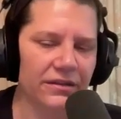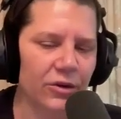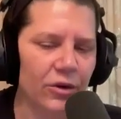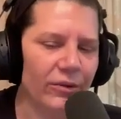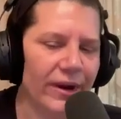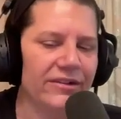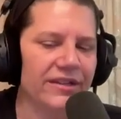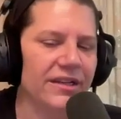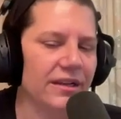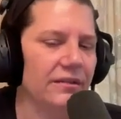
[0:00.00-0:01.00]
you go
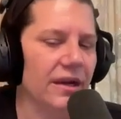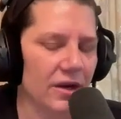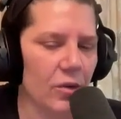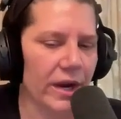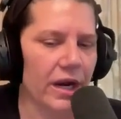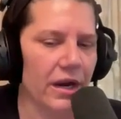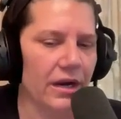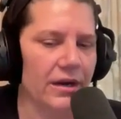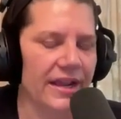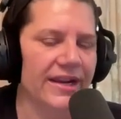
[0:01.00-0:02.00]
around it a lot
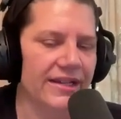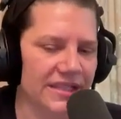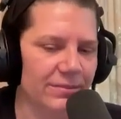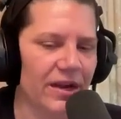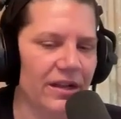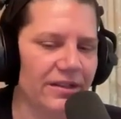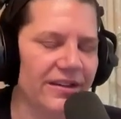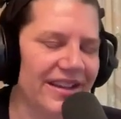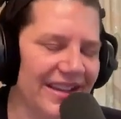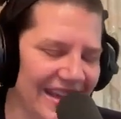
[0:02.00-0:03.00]
quicker and it's smaller.